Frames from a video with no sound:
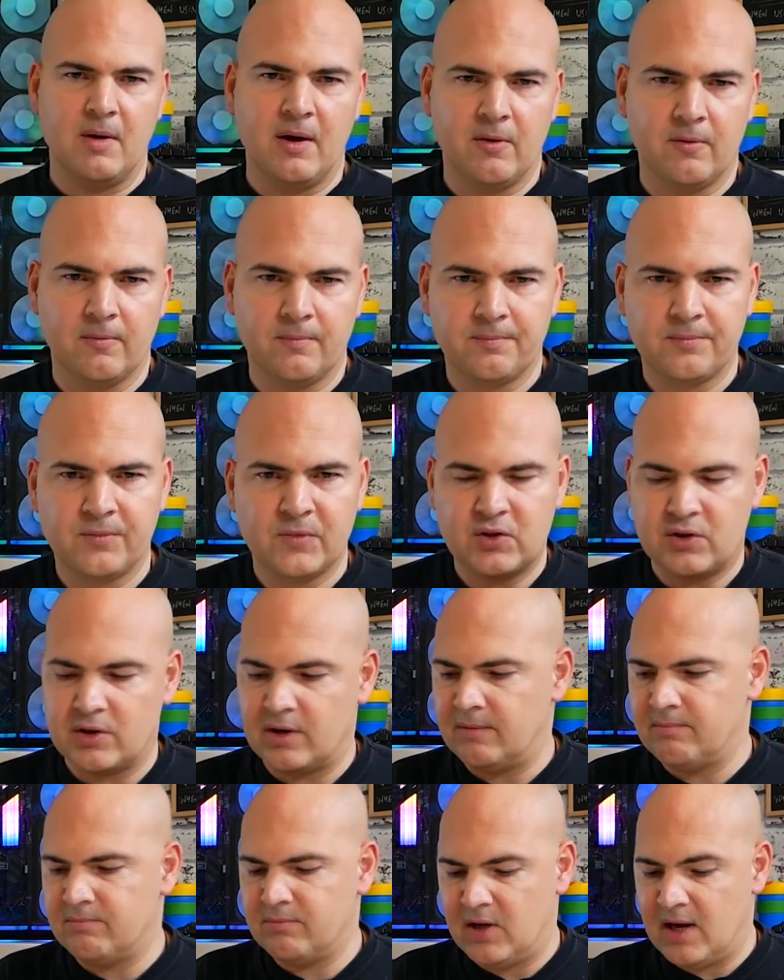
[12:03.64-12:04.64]
mil.
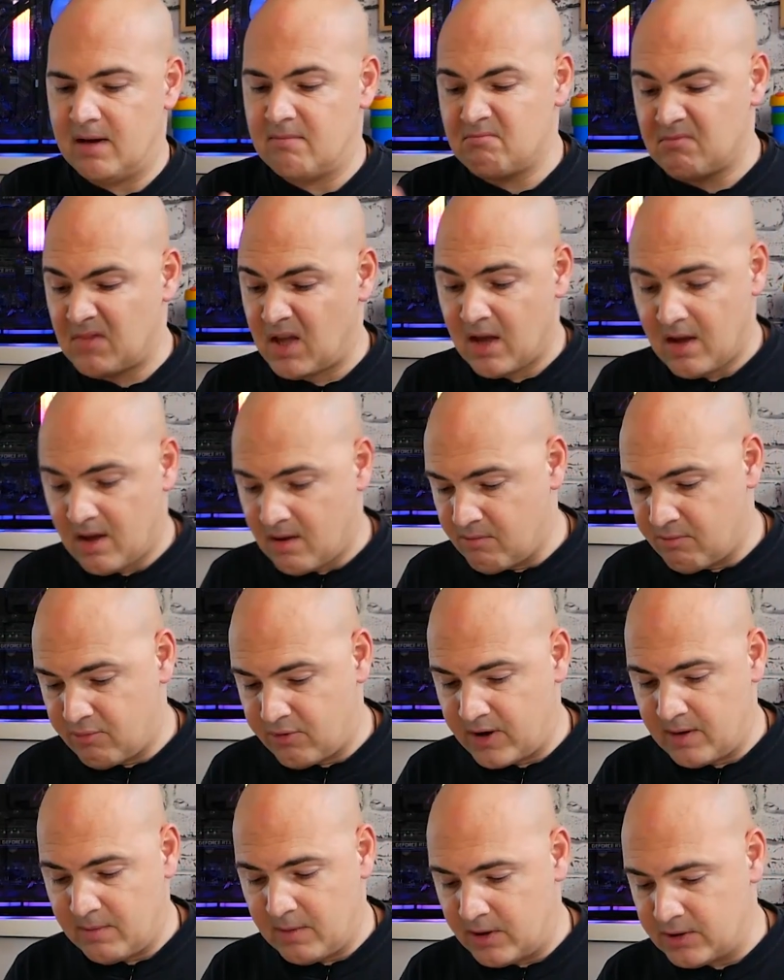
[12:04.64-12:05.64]
So yeah,
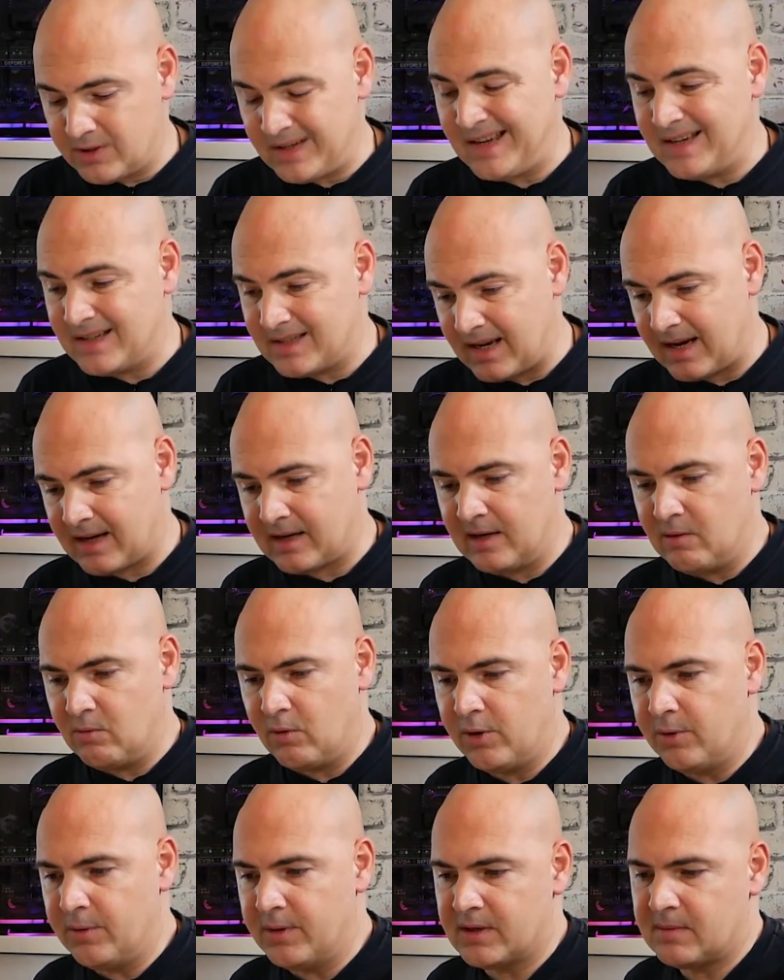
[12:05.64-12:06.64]
pretty much exactly
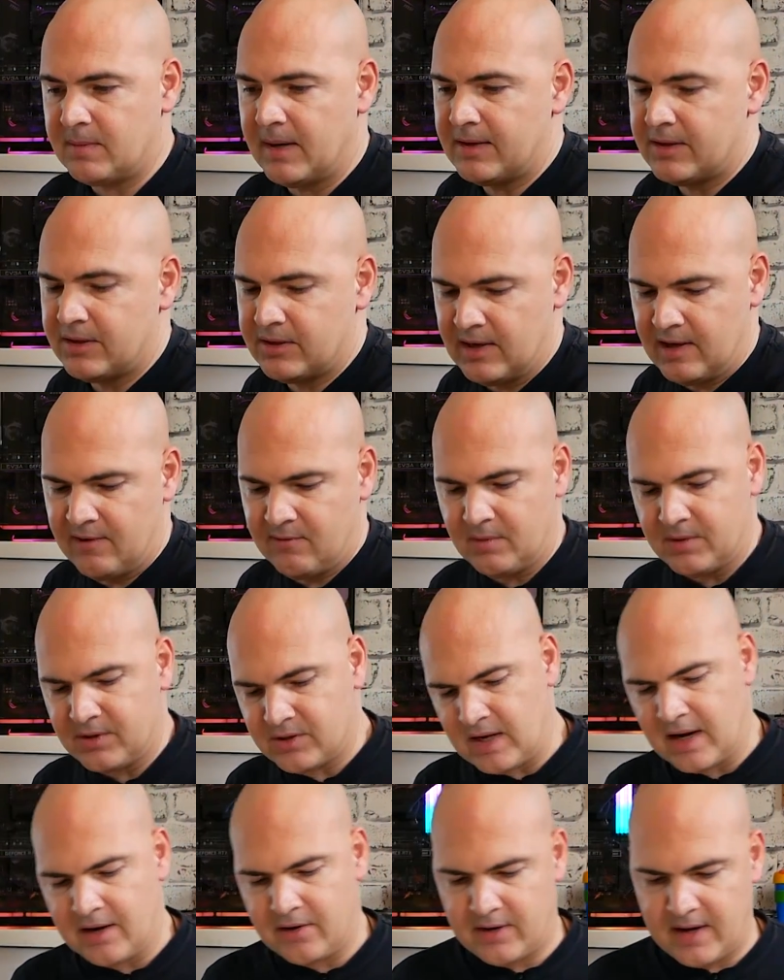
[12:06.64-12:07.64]
what you'd expect to see from a
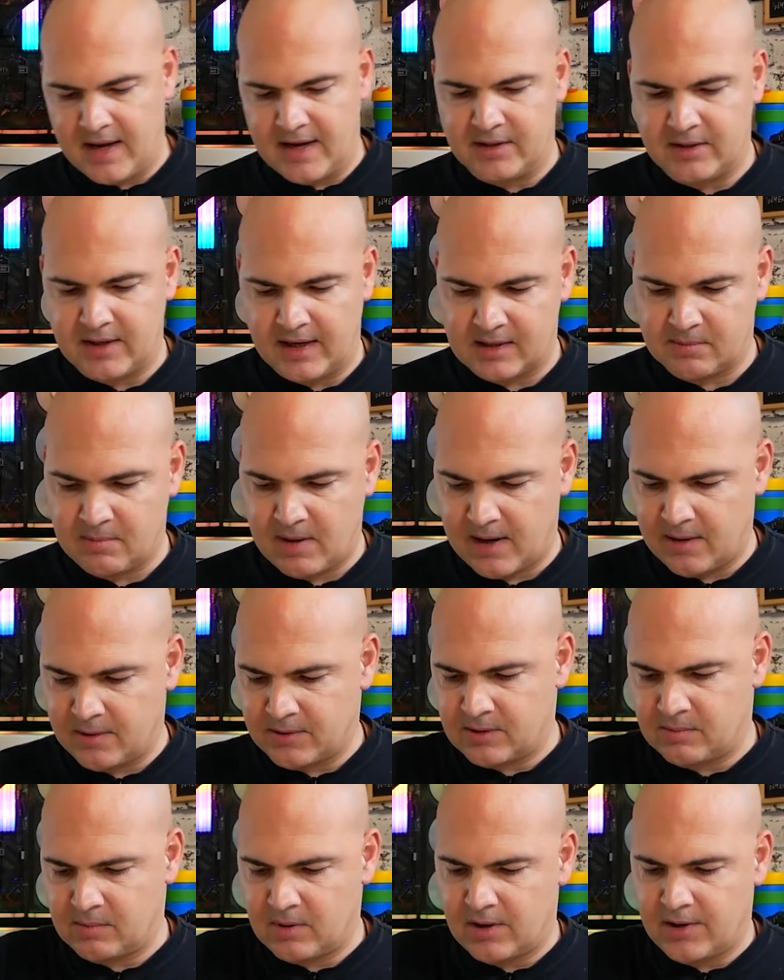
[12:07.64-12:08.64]
standard ATX power
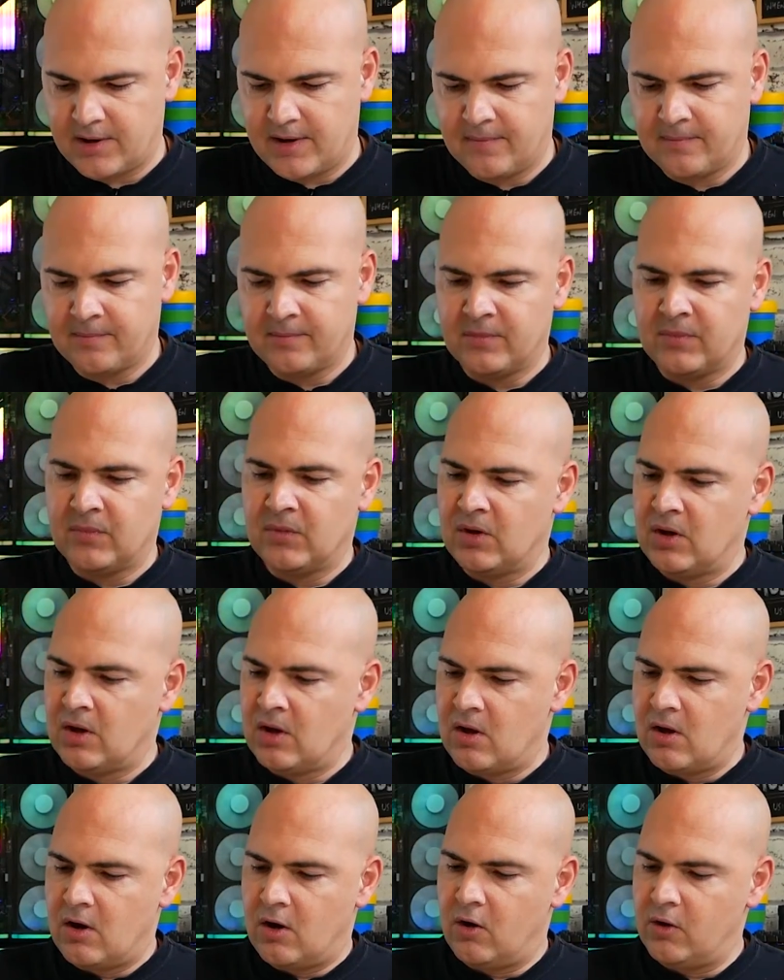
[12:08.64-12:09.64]
supply.
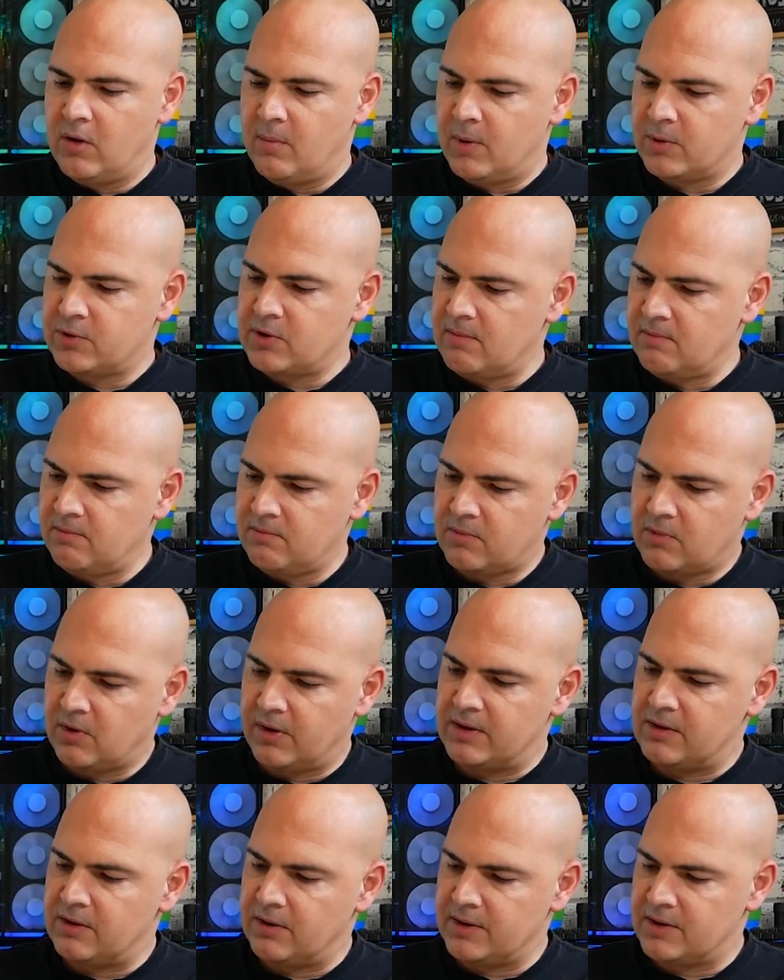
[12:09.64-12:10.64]
On the bottom, got
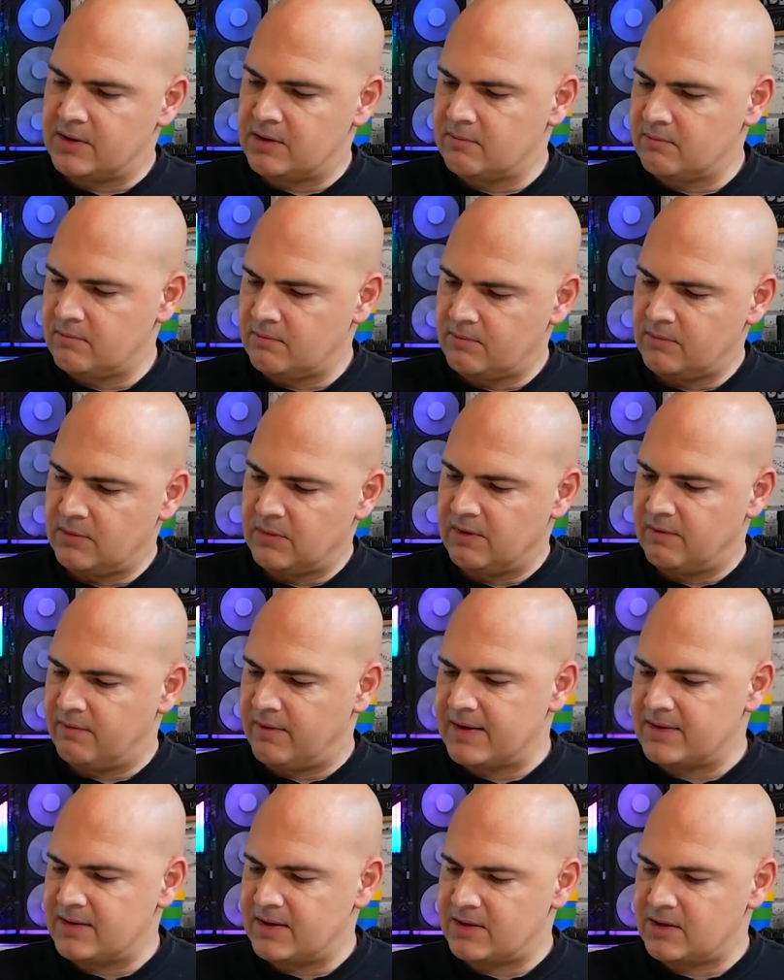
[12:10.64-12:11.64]
this nice
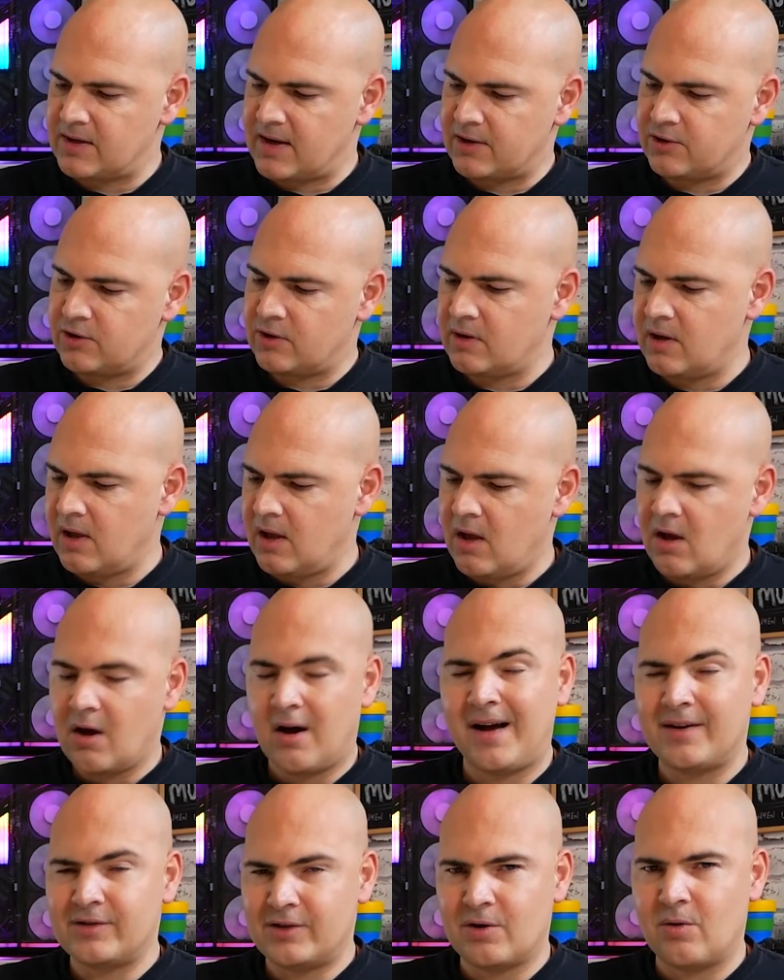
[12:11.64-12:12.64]
vented section.
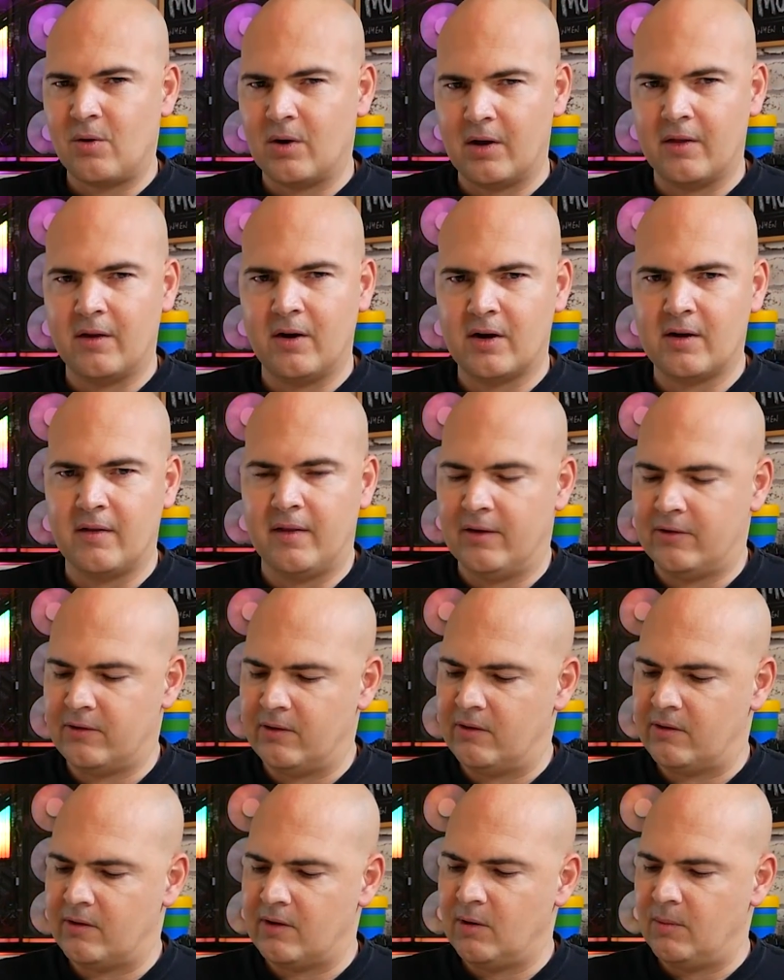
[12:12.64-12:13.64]
I actually quite like the look of this.
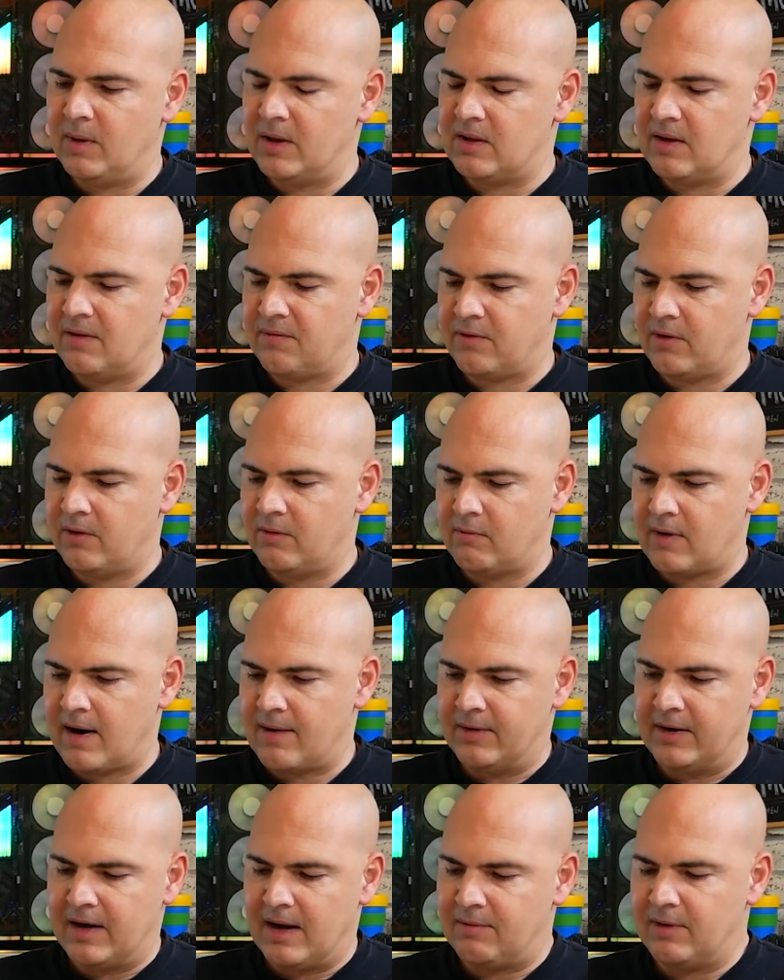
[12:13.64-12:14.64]
It's a little bit different
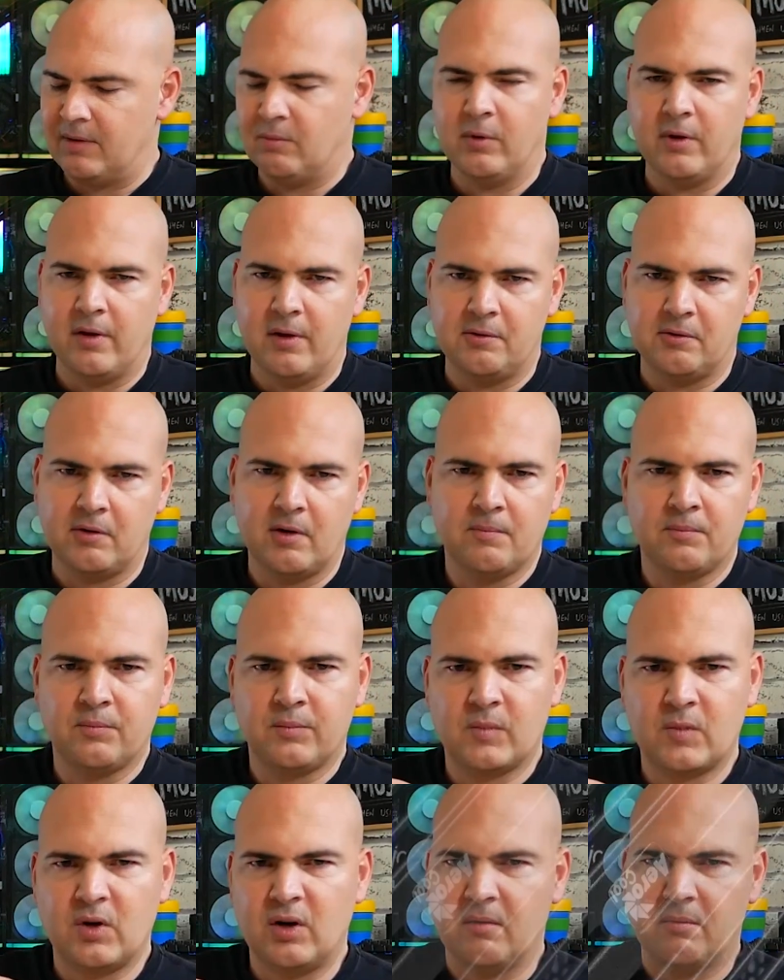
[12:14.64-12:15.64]
rather than having one of those
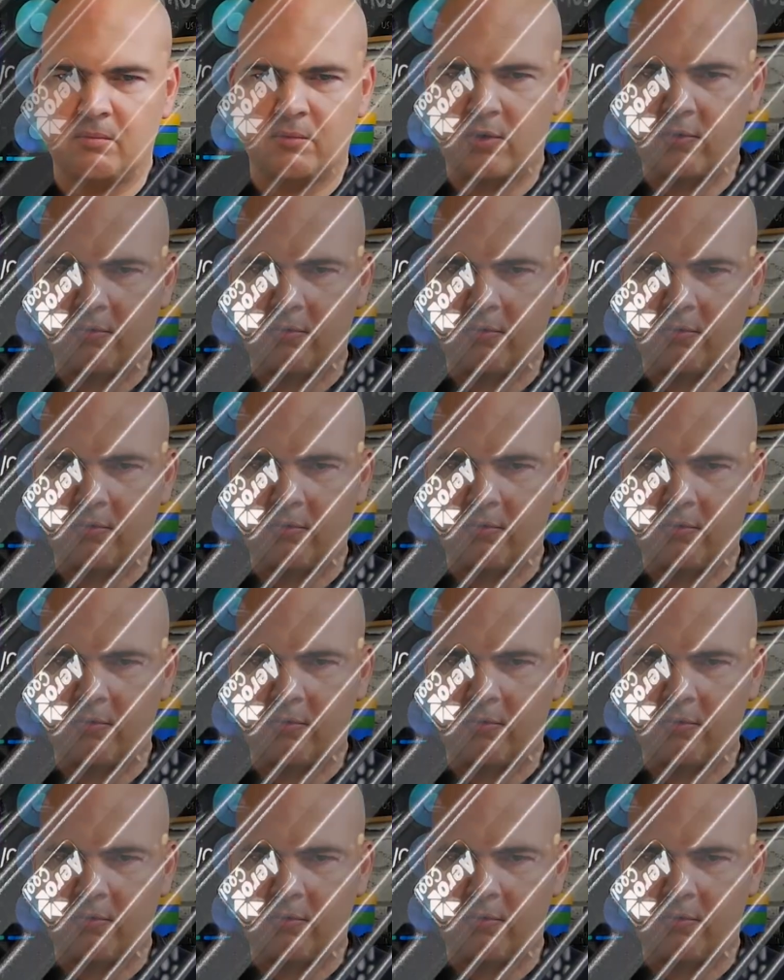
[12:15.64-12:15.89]
kind of